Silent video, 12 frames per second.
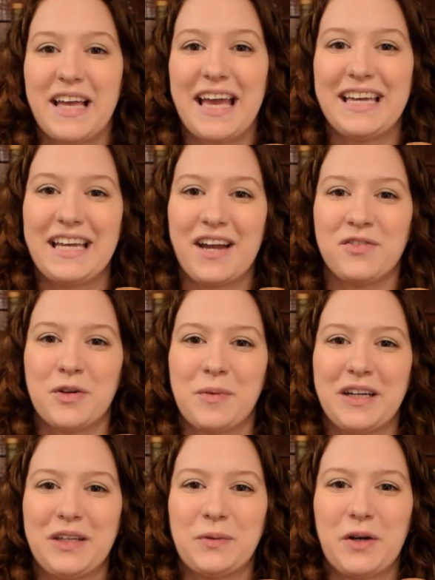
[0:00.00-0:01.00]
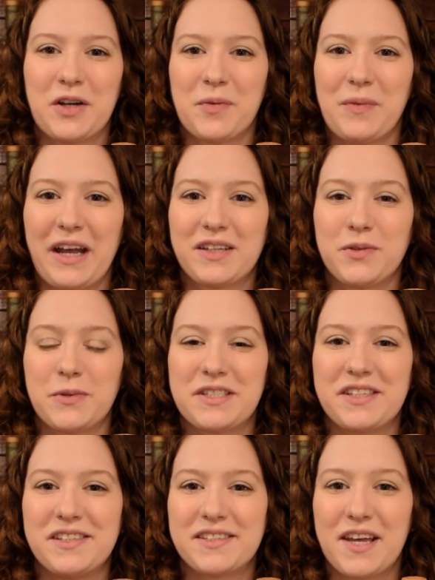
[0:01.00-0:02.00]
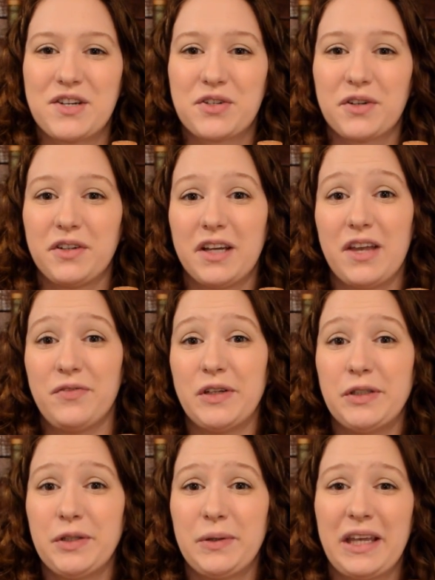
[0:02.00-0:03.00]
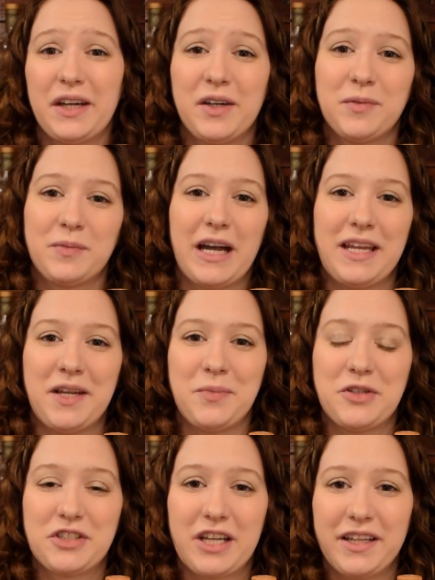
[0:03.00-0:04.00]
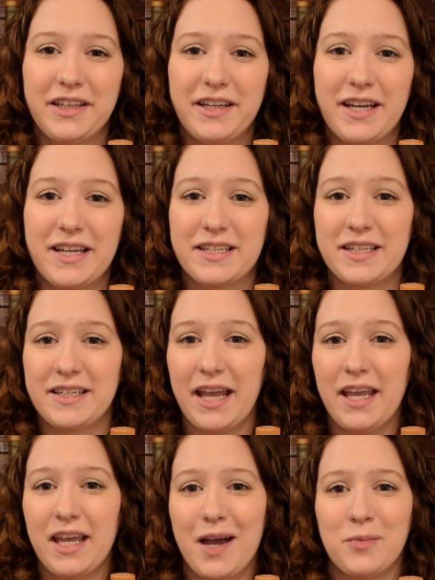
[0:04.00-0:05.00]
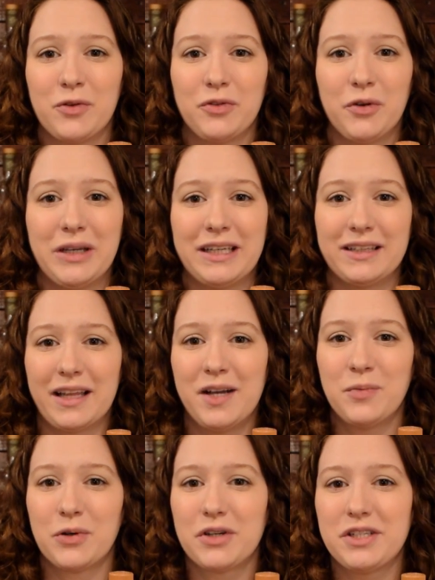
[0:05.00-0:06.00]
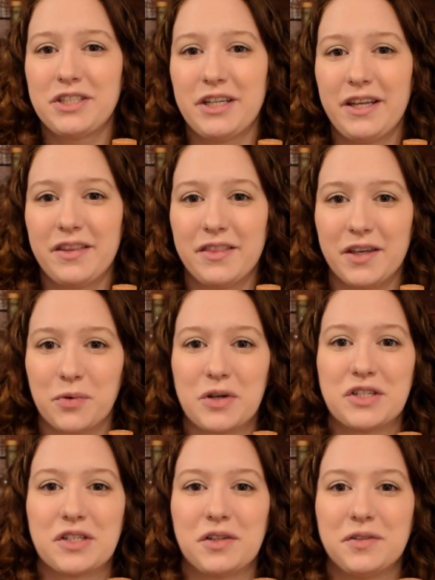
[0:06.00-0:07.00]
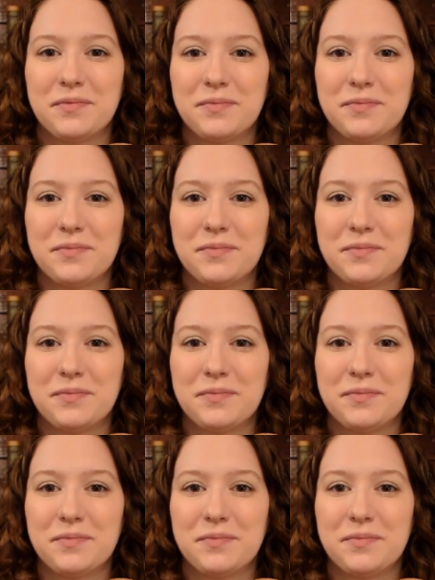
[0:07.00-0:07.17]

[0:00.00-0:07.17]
Hey everybody, welcome back to Whiskey Central. If you're new here, my name is Shayla, and today I'm reviewing Glenmorangie, the original.